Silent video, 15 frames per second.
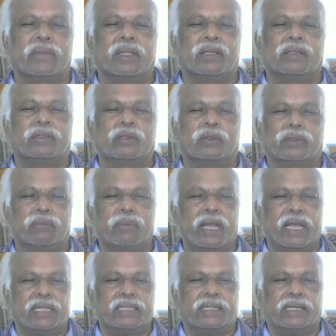So the
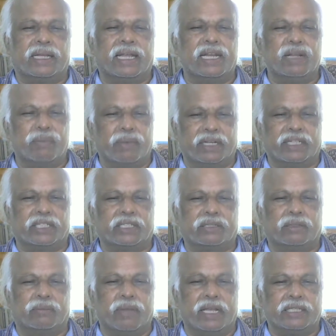major
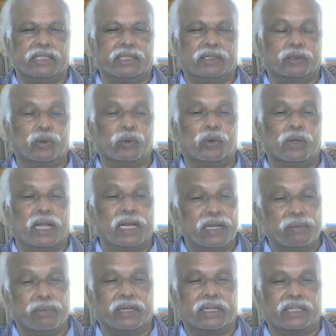two
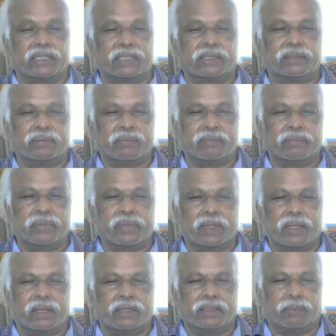elements
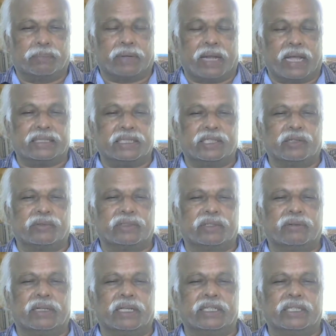in the practice of
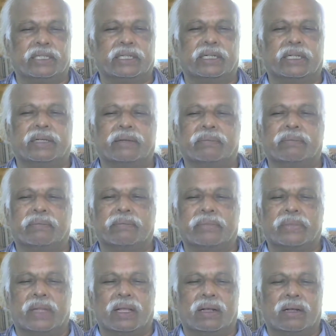civil engineering
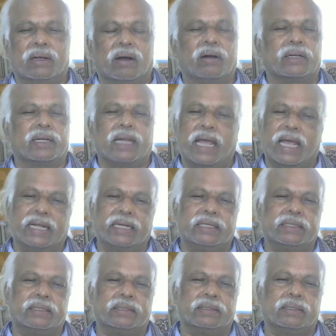are
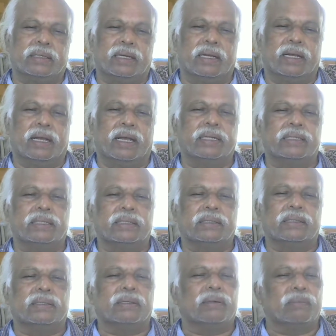land and
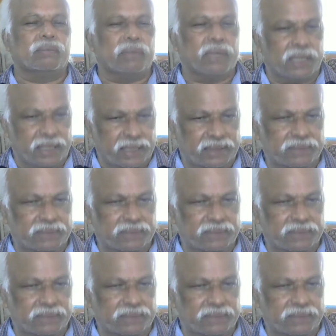building.